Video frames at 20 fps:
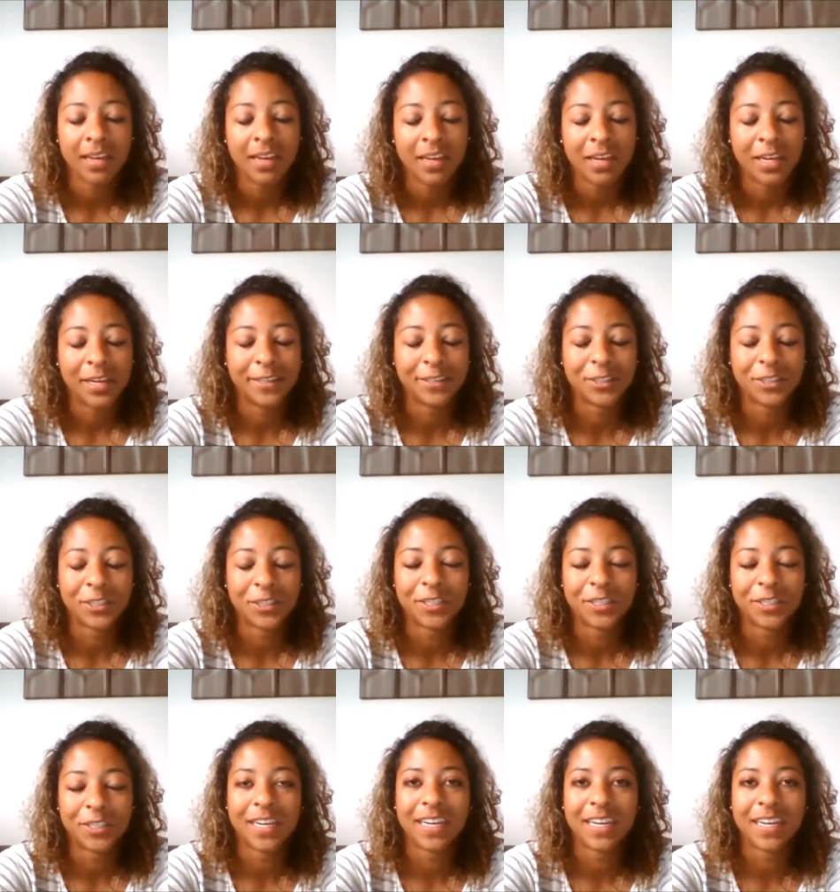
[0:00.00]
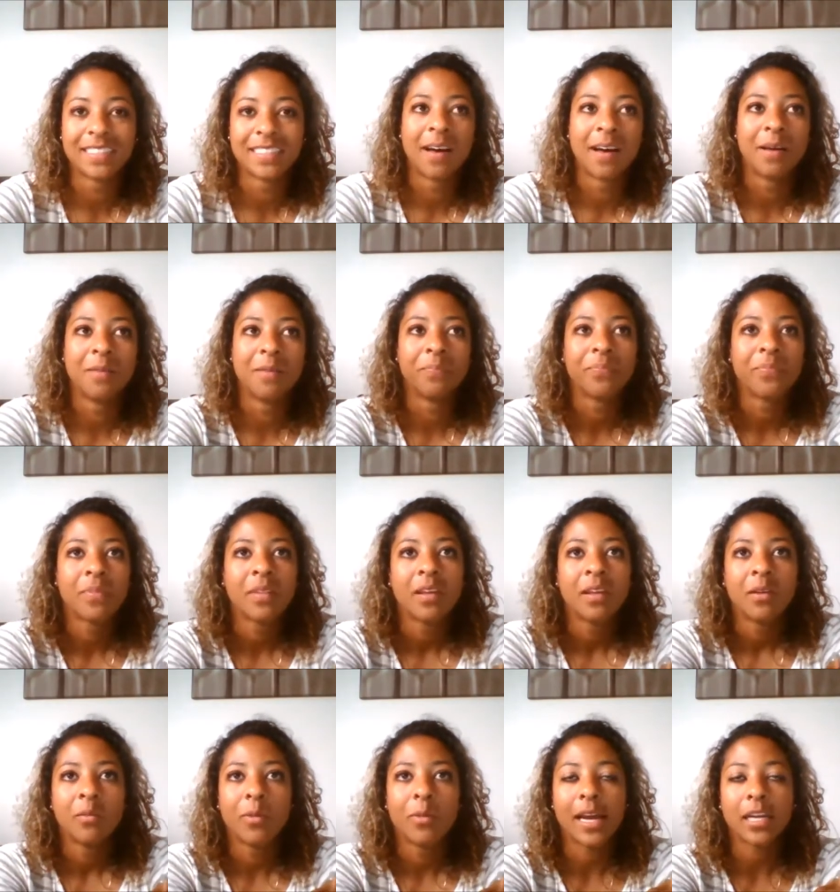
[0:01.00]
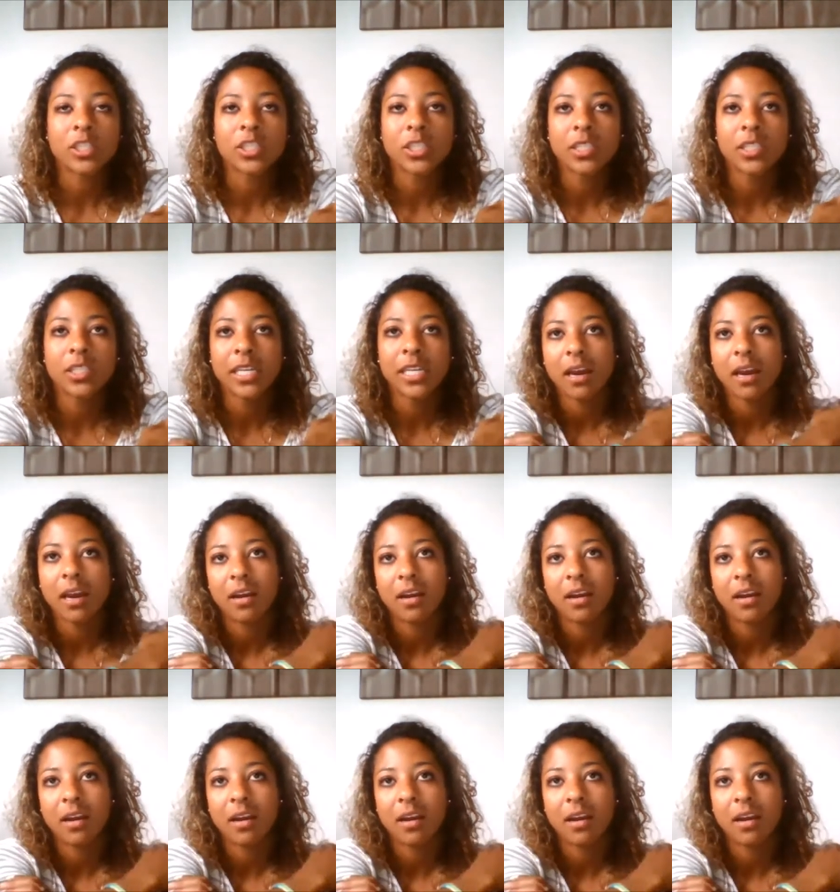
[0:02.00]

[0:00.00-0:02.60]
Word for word: It sure does. Um, we actually,